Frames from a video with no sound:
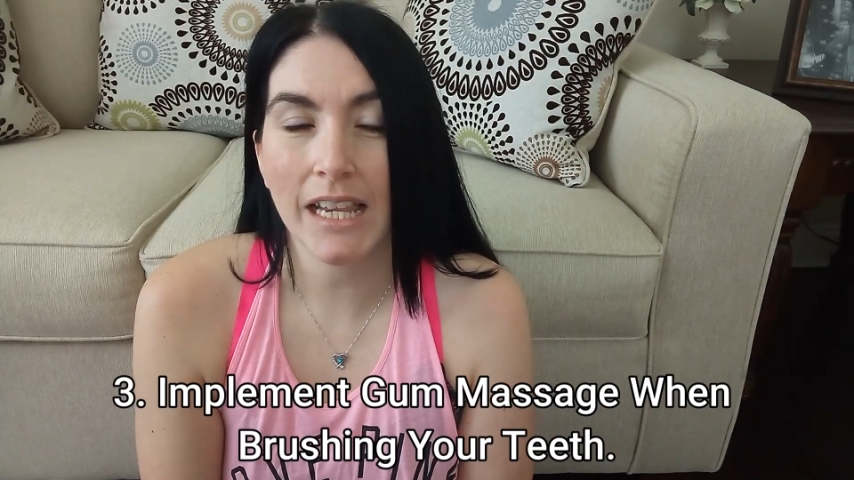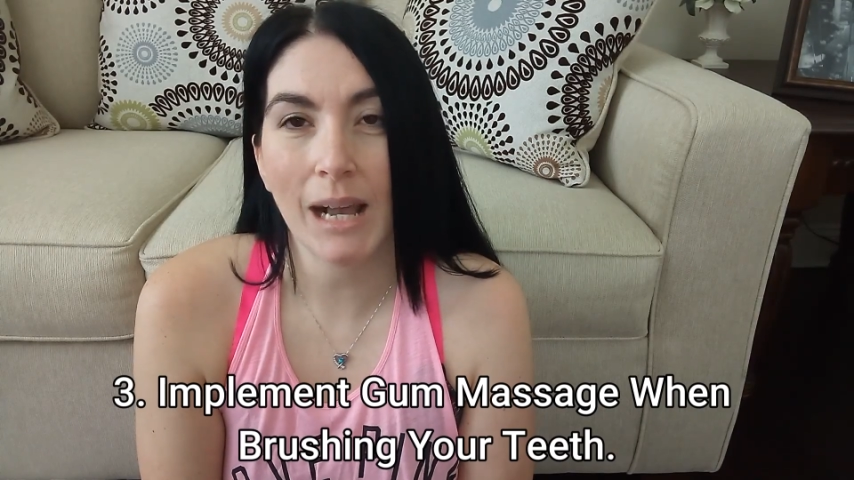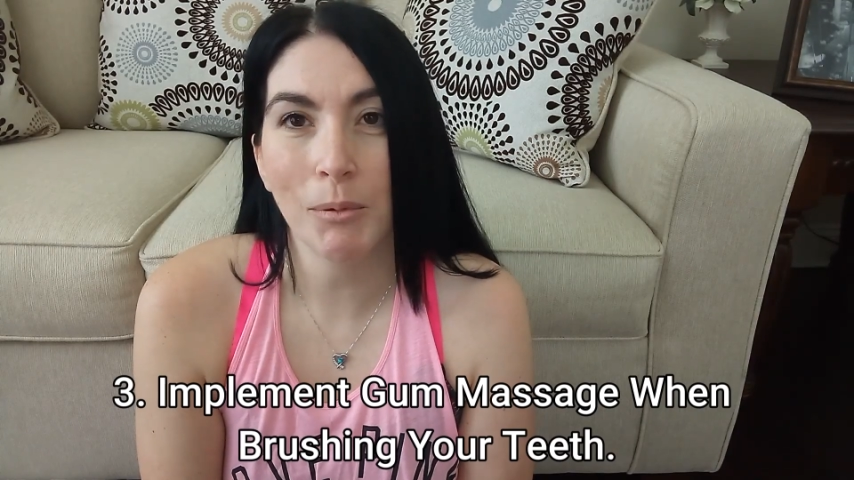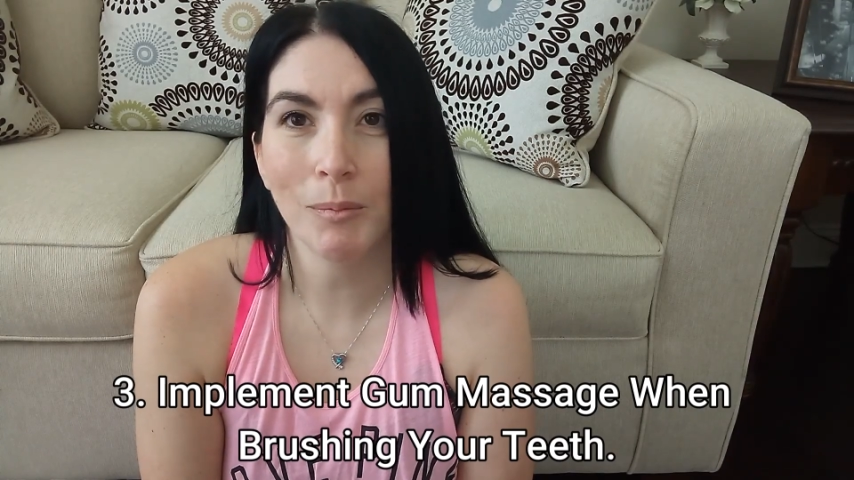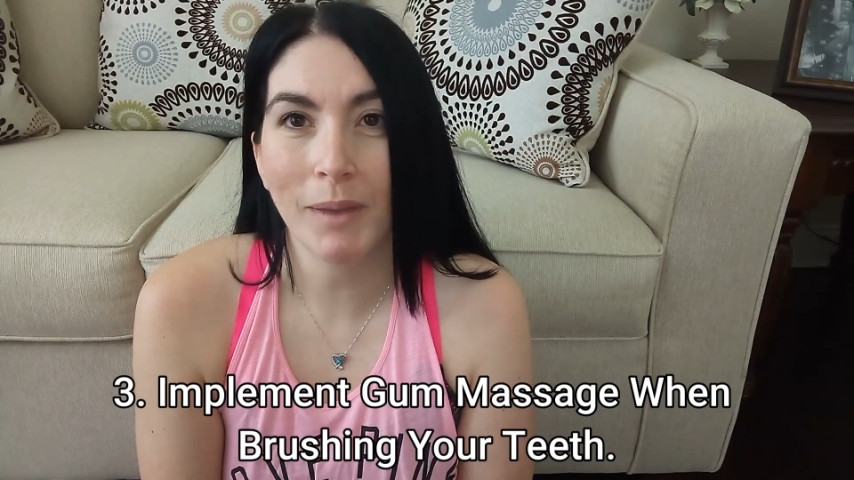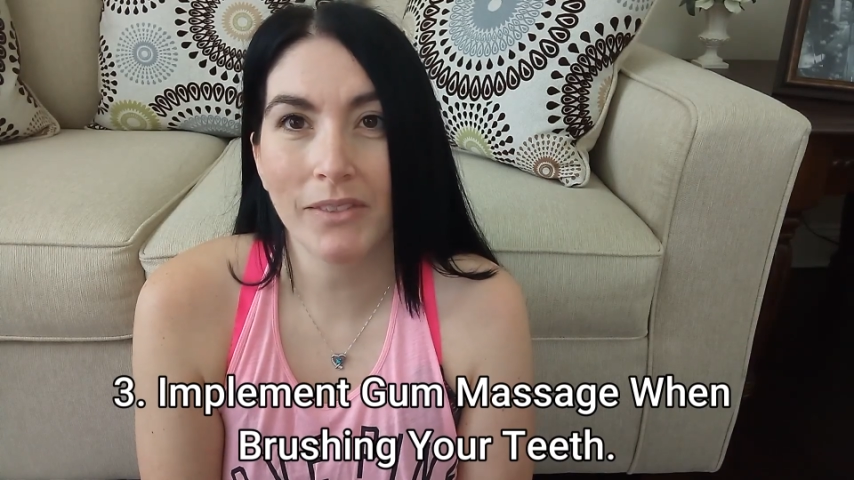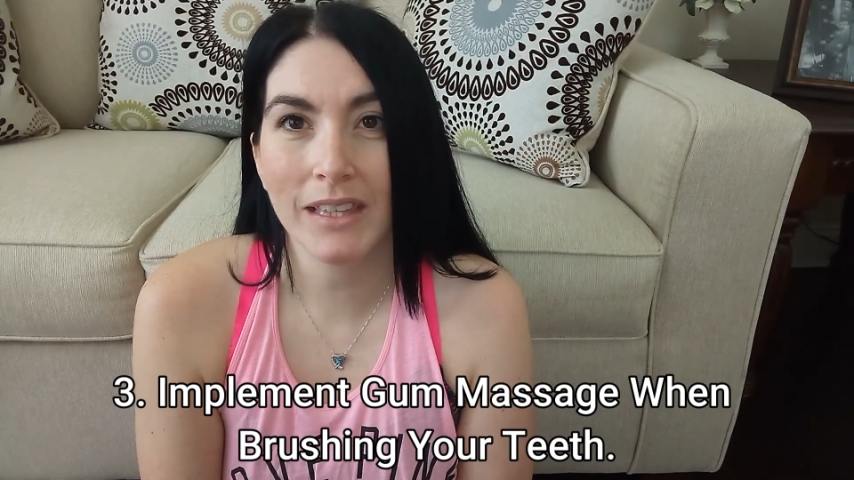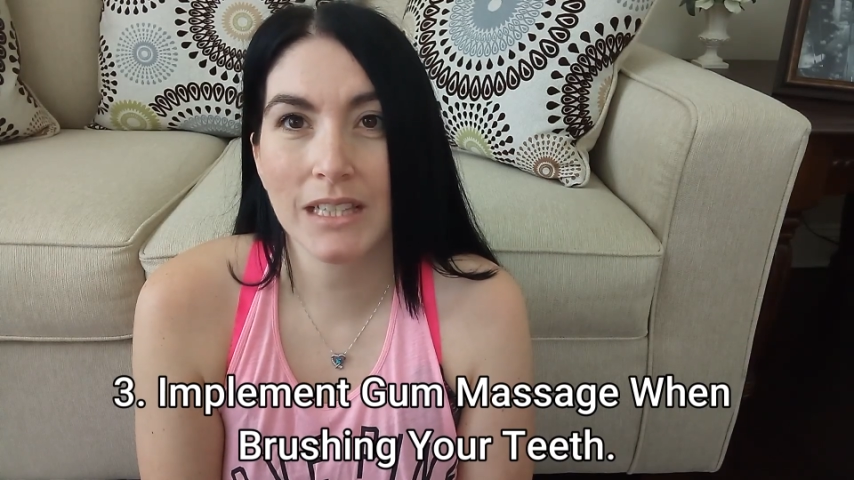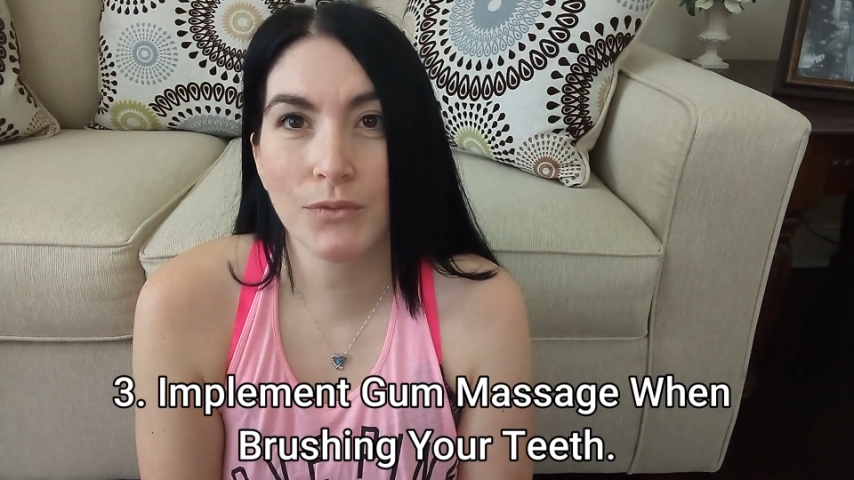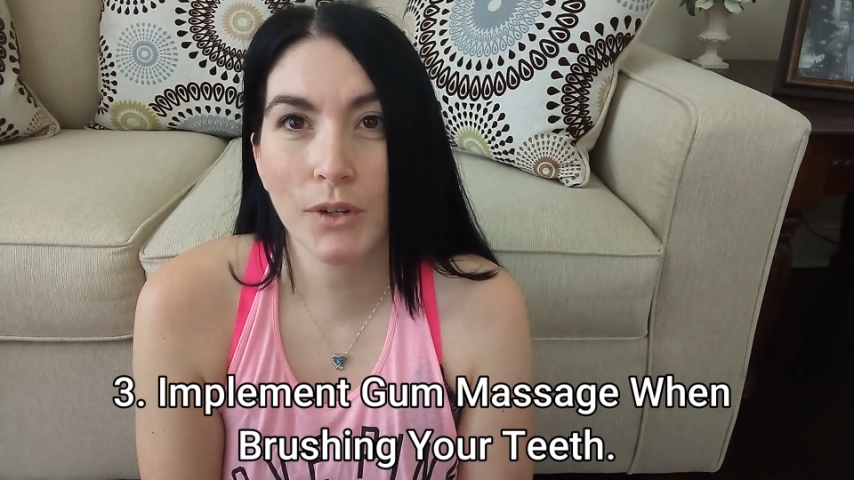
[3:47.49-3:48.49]
a couple
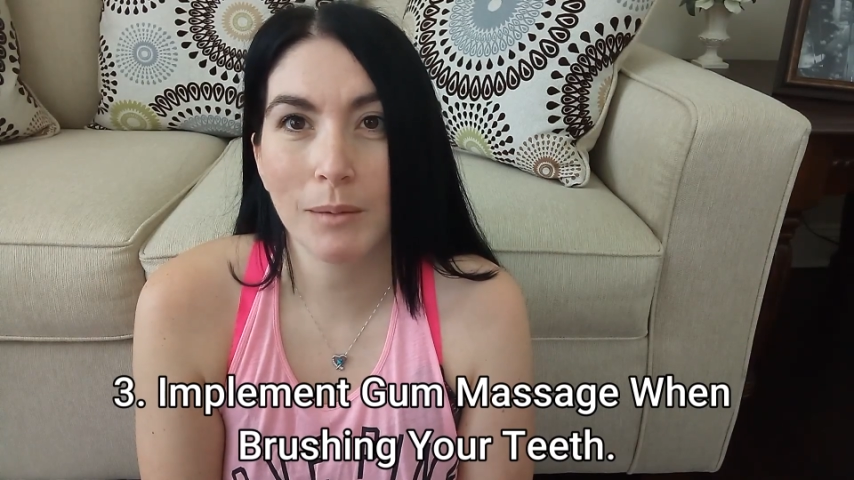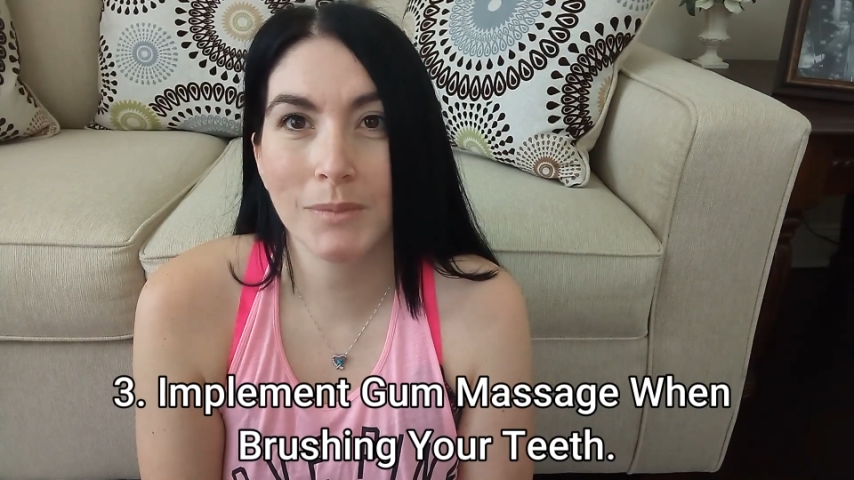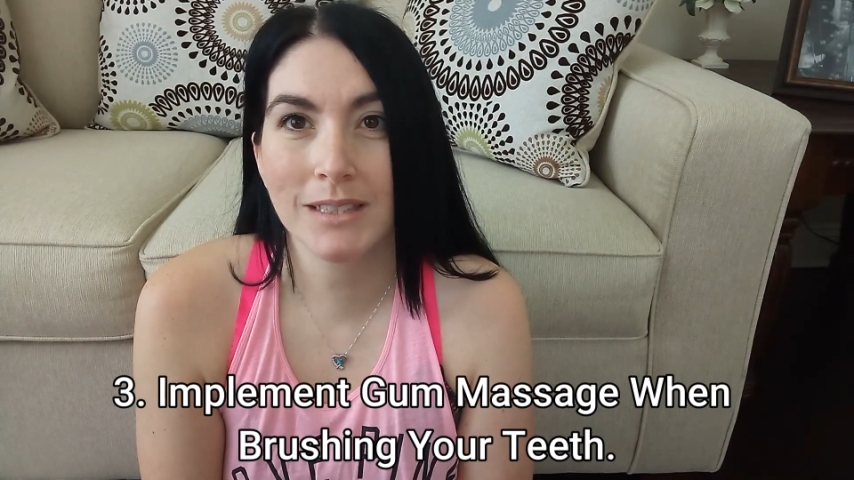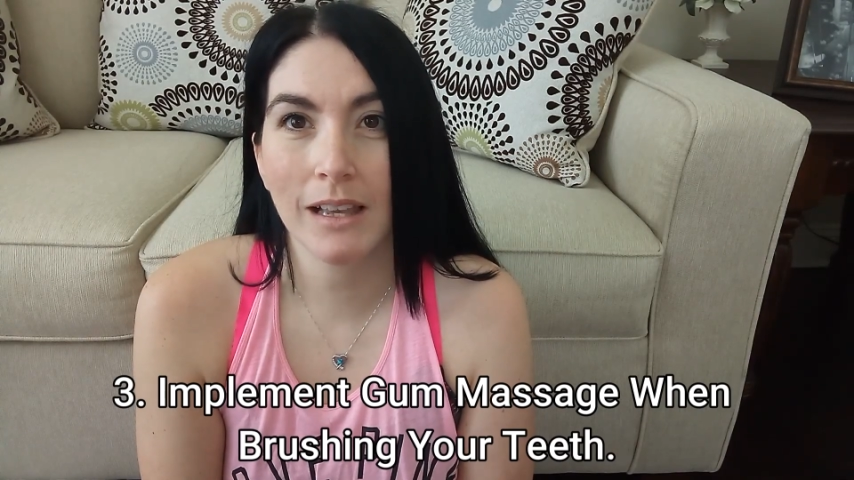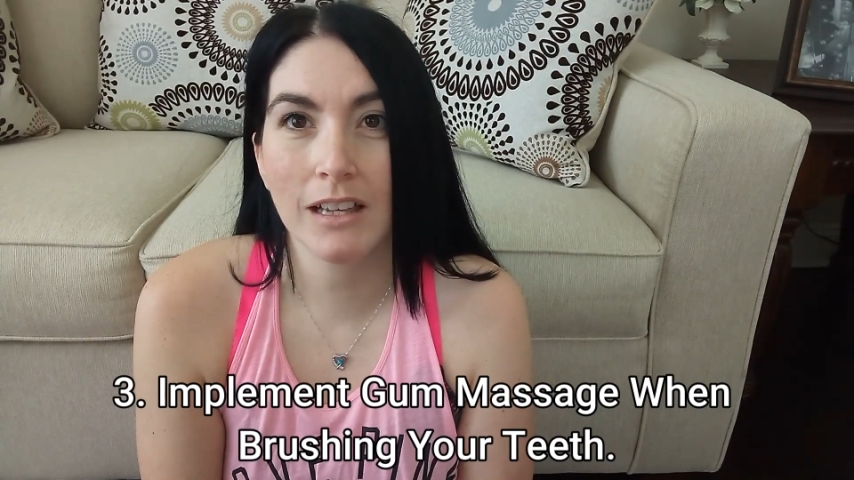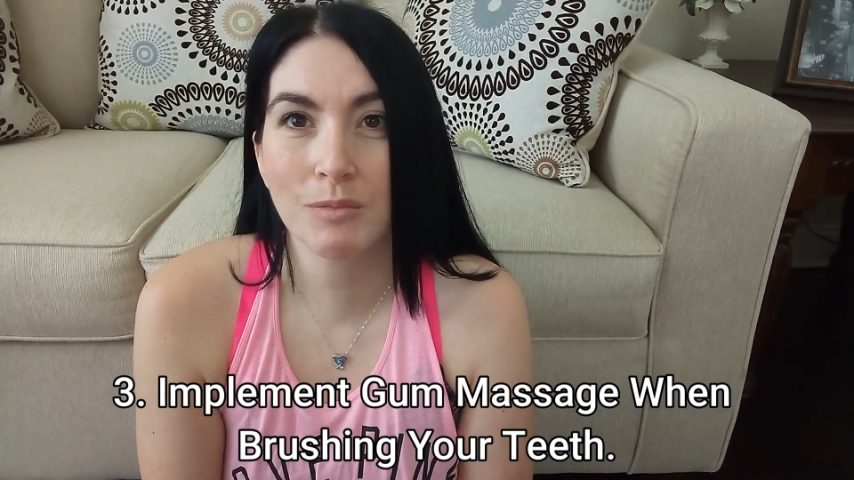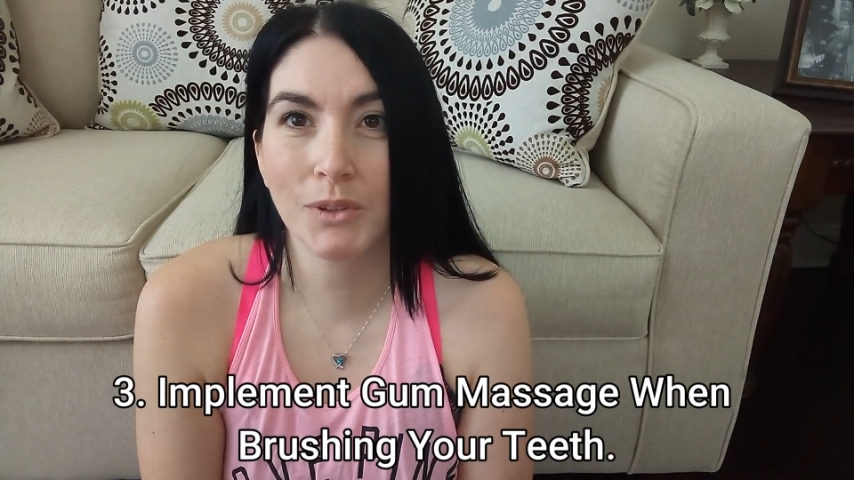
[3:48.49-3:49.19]
methods for gum massage,